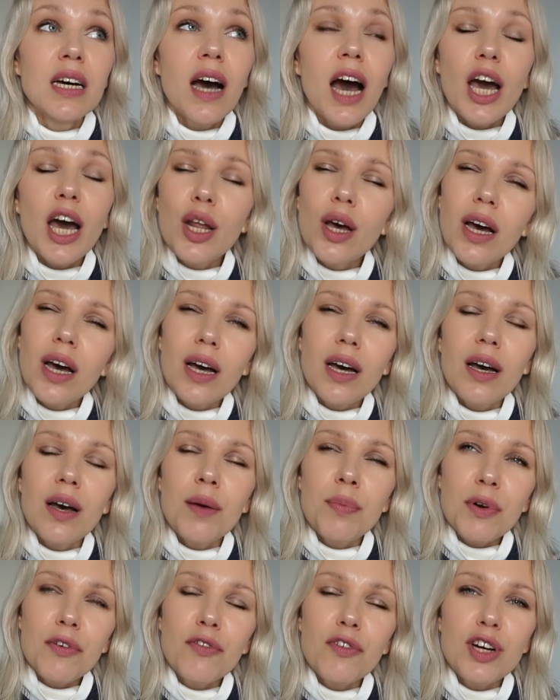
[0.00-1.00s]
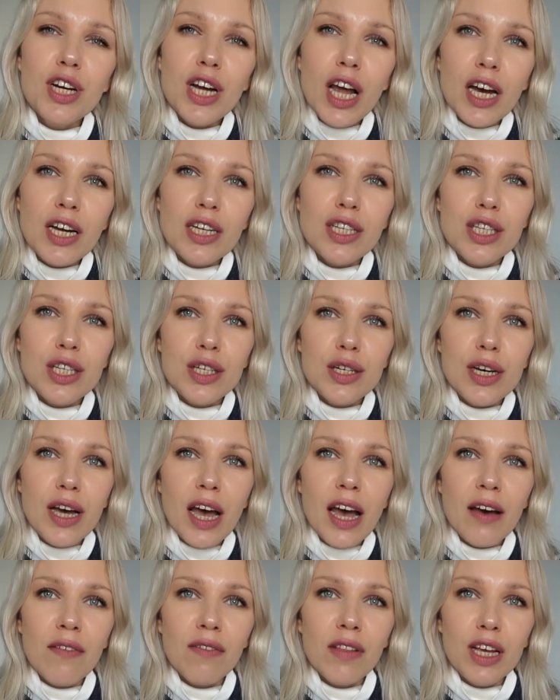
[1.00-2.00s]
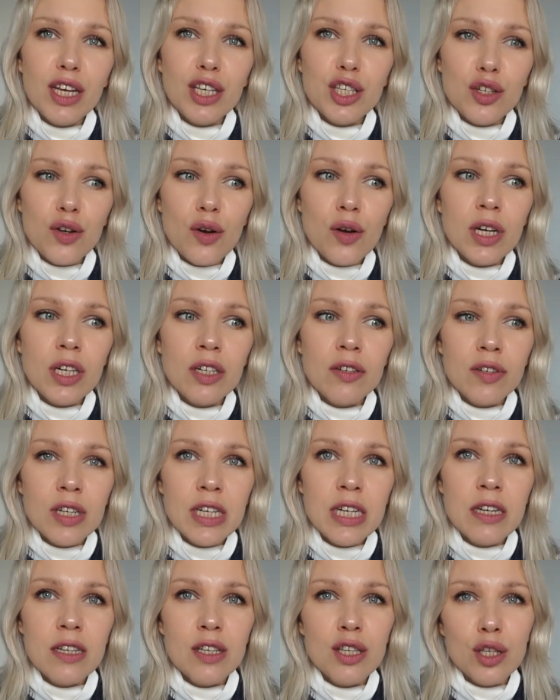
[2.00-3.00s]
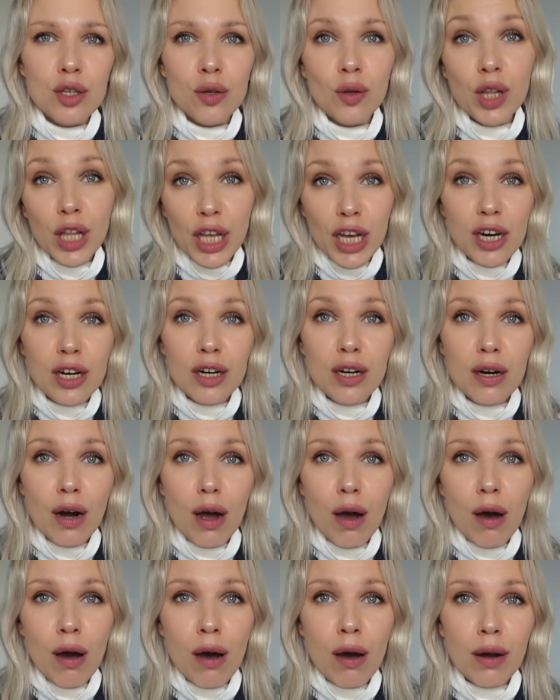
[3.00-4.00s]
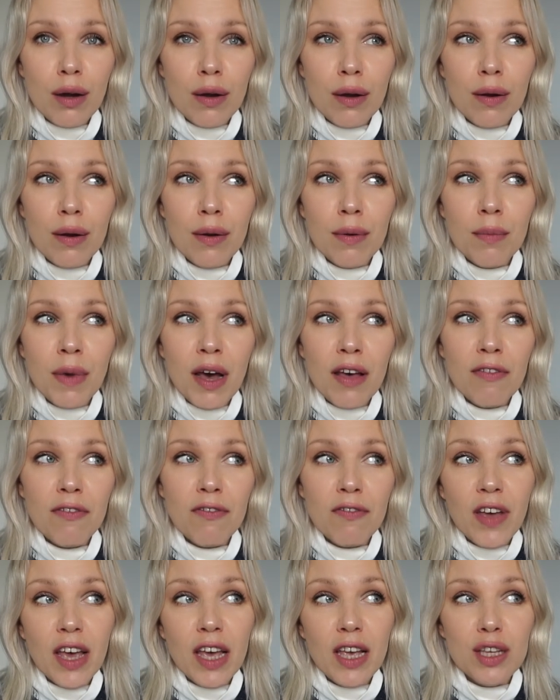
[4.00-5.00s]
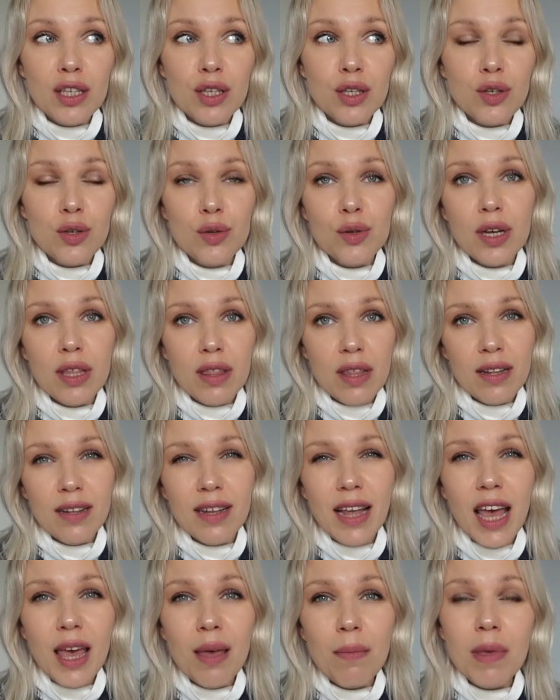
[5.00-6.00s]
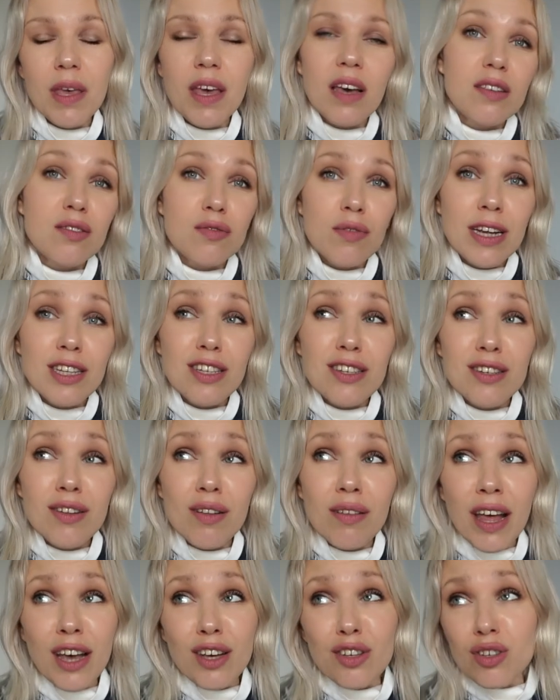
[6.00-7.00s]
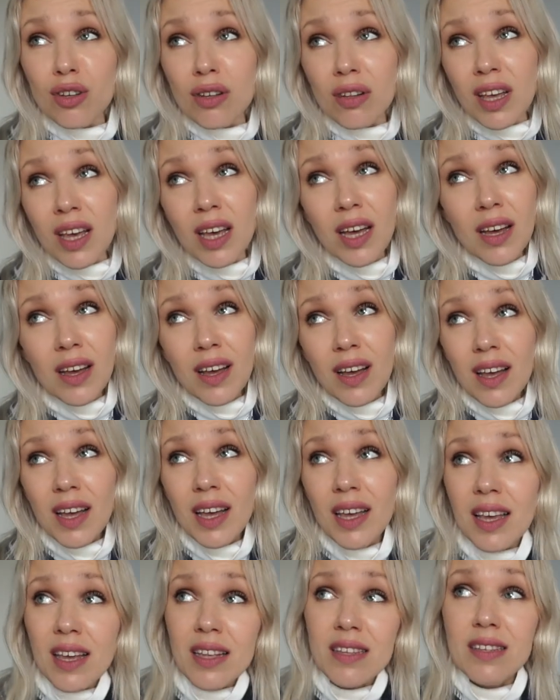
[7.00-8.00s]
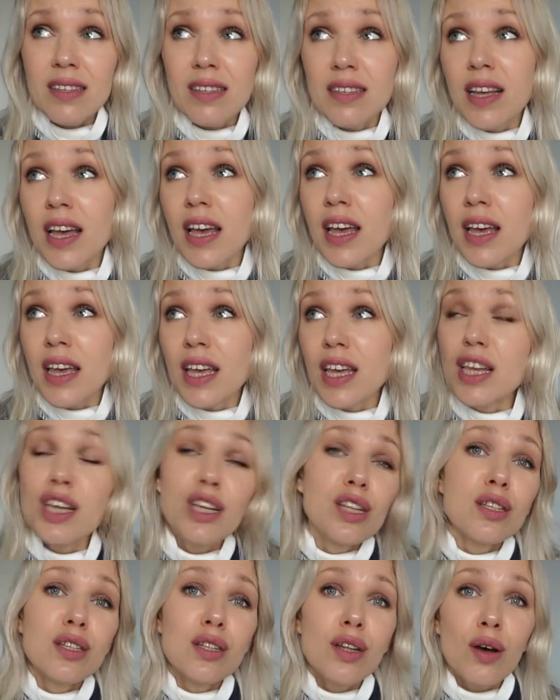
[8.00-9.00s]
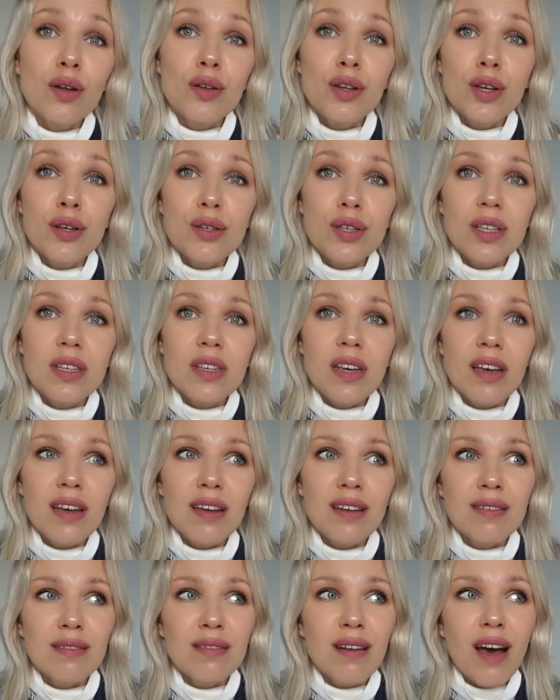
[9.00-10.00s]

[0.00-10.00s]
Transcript: I prefer not to have like strong ingredients to linger on my face during the day, because retinol actually can stay in on your skin